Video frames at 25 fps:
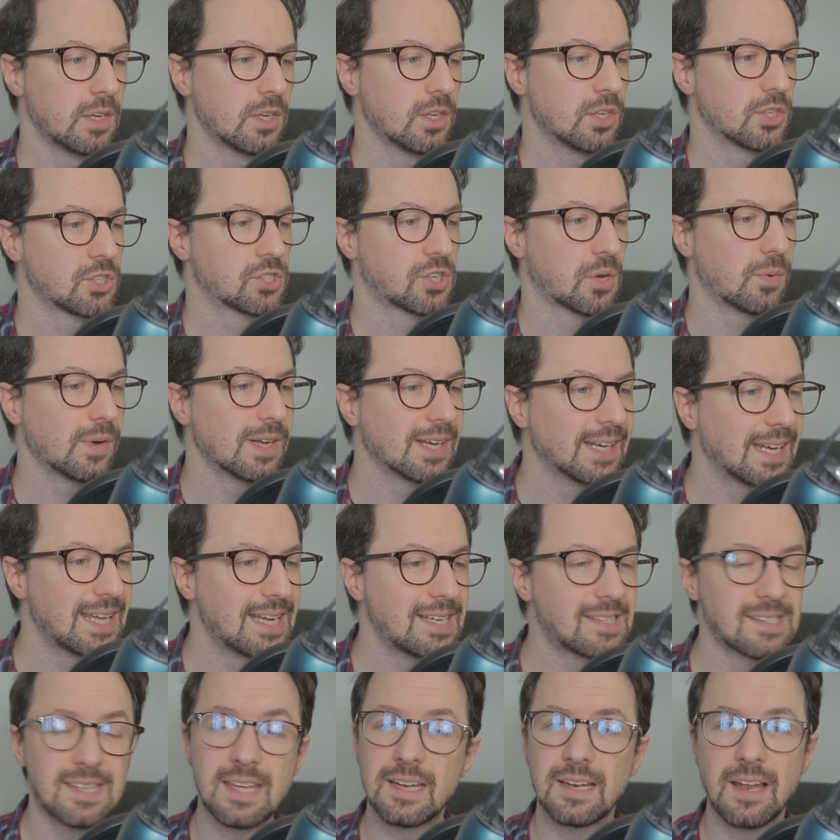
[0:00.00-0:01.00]
So at
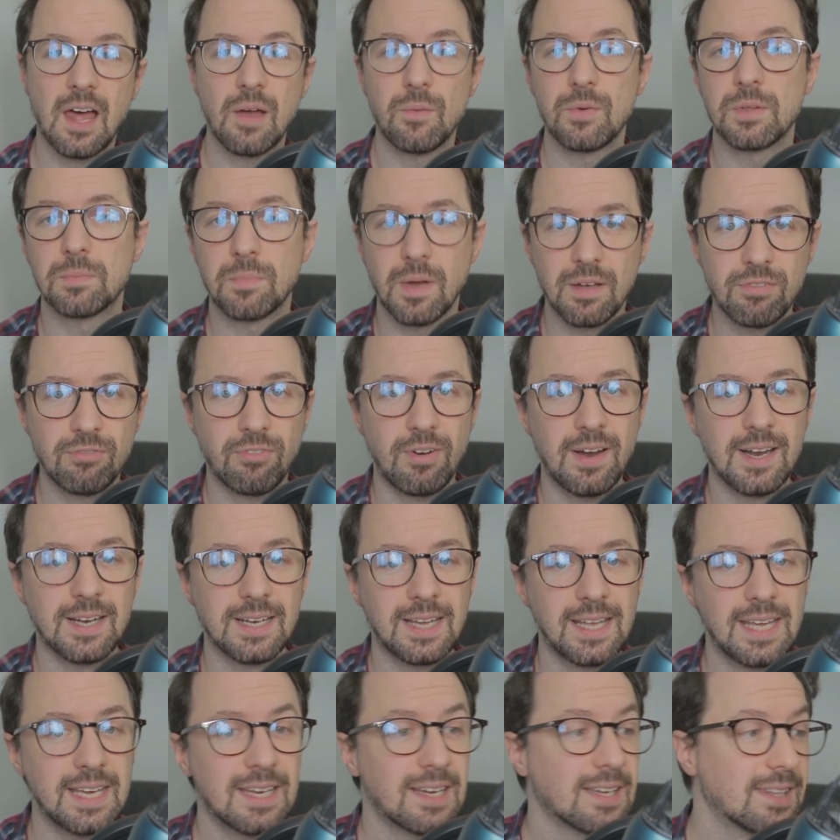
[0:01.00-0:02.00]
least then, like with my
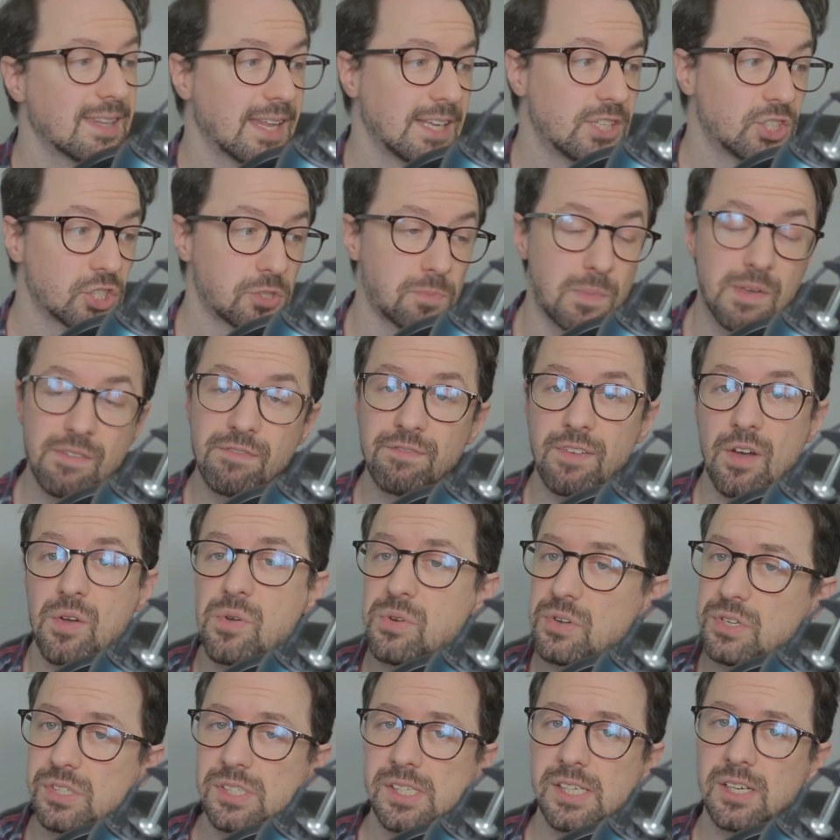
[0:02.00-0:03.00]
friend, he can then just be
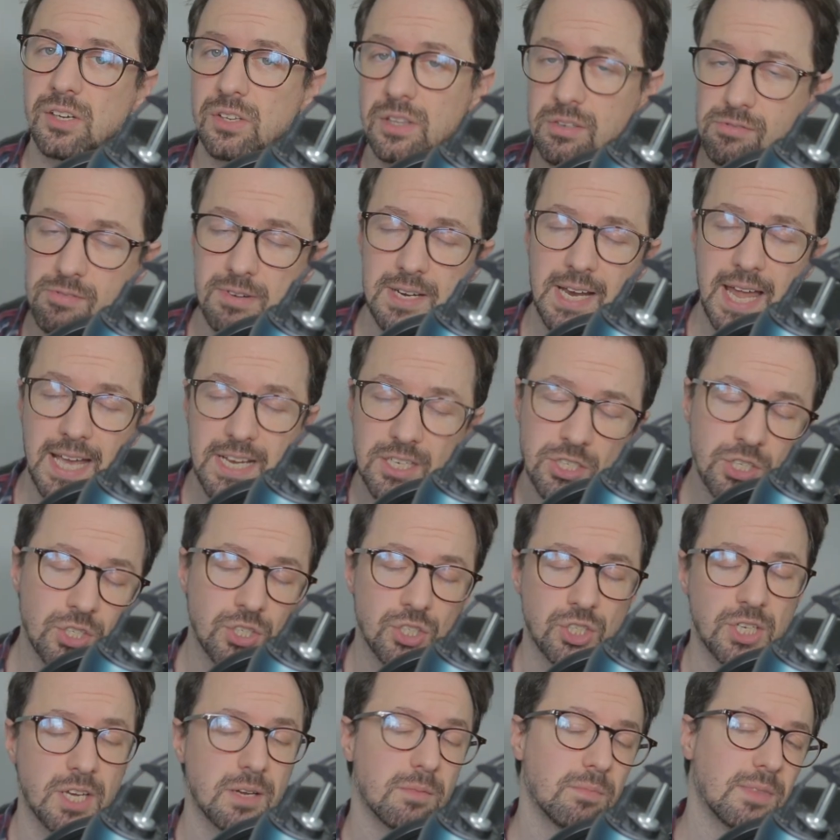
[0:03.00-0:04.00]
focusing on the
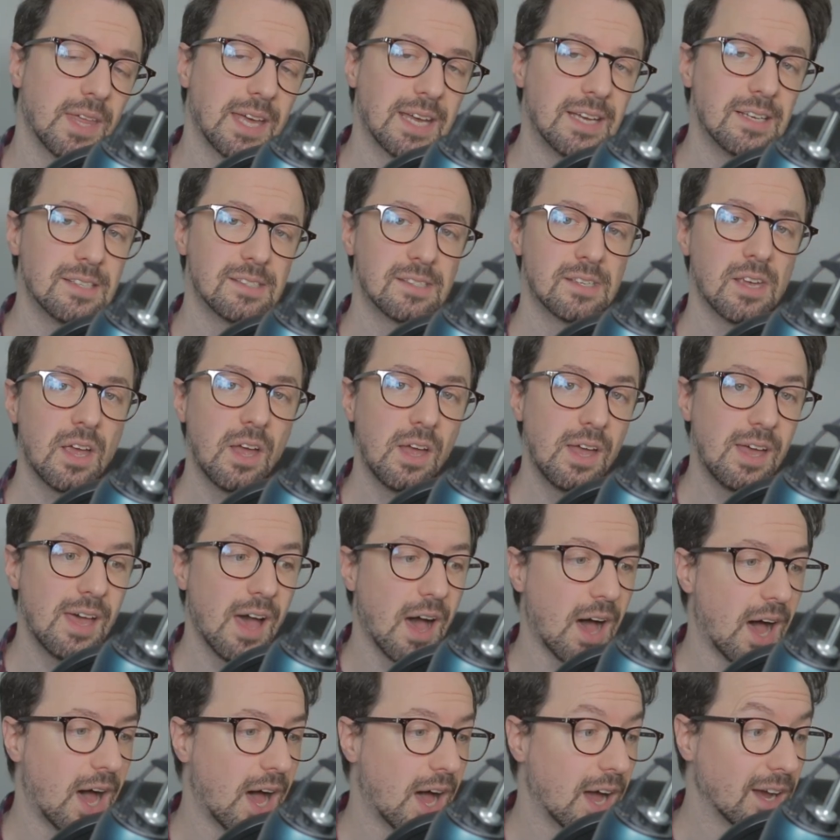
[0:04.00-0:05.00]
relationship that he's
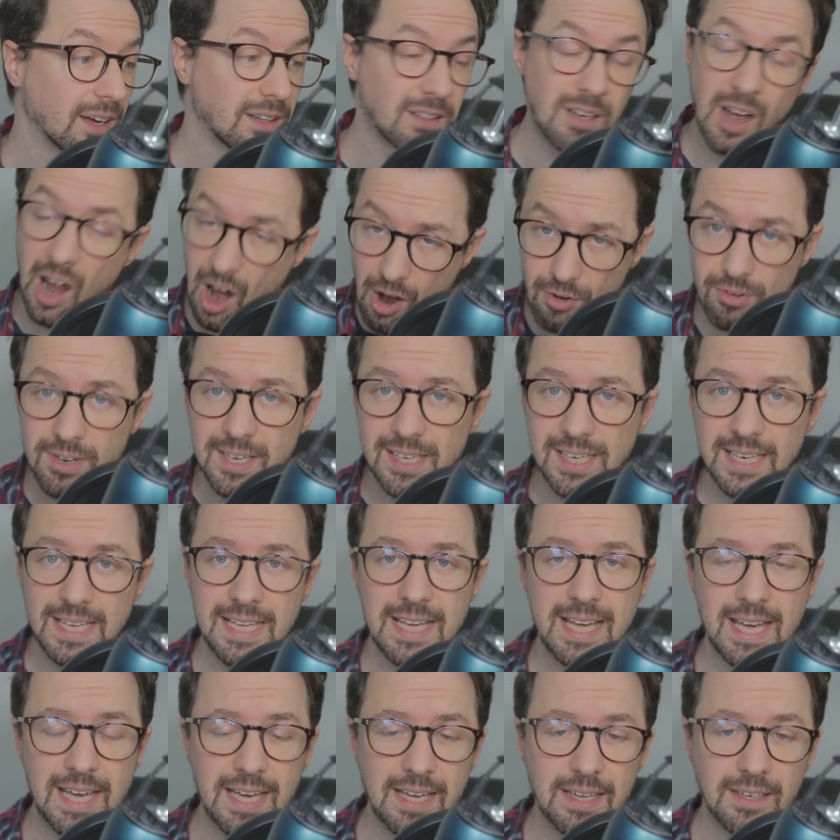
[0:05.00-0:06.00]

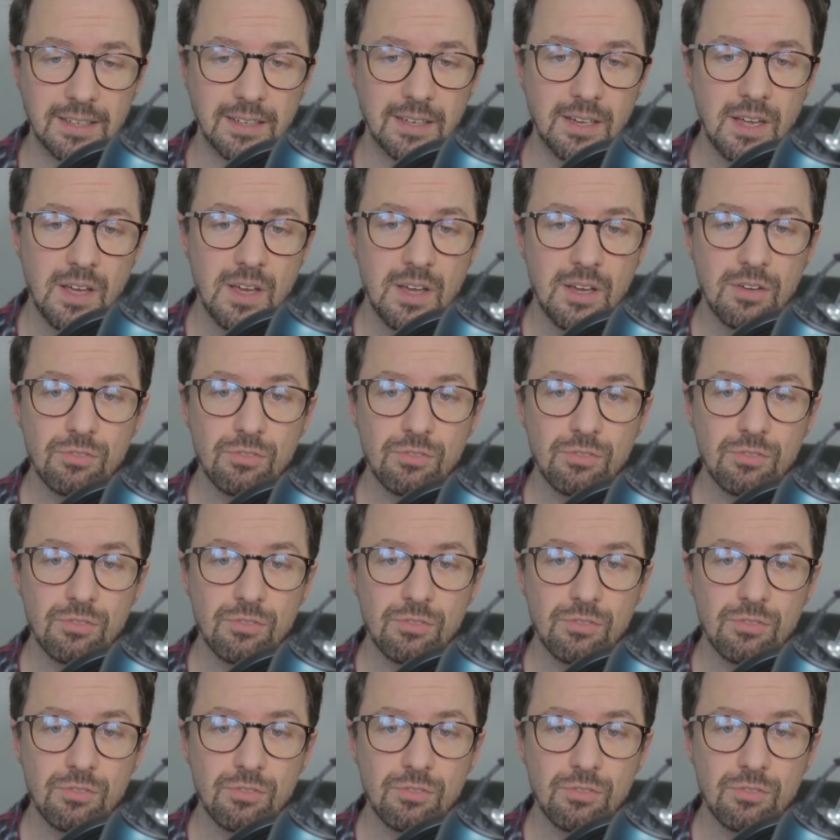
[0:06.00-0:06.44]
currently in,